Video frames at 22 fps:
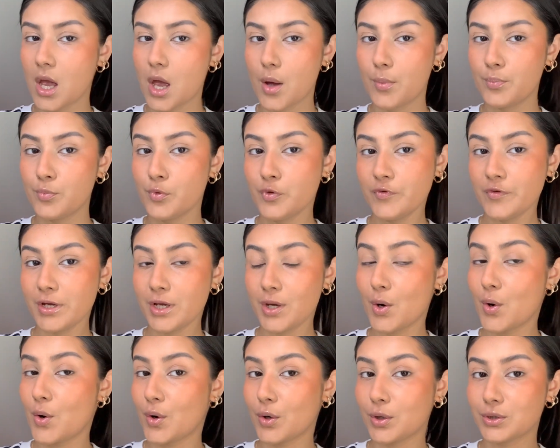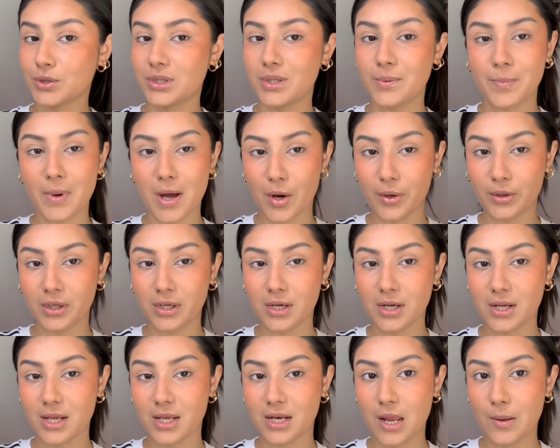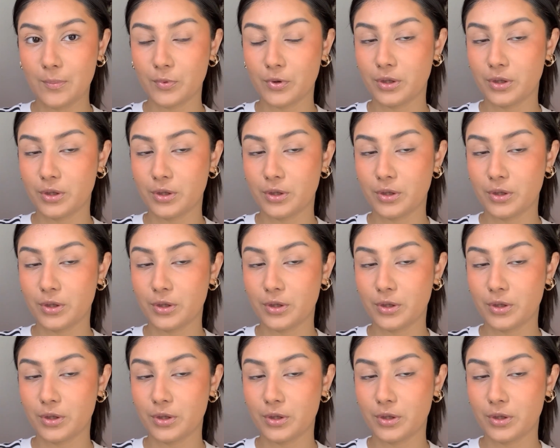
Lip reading: Moving on to the powder, and I'm going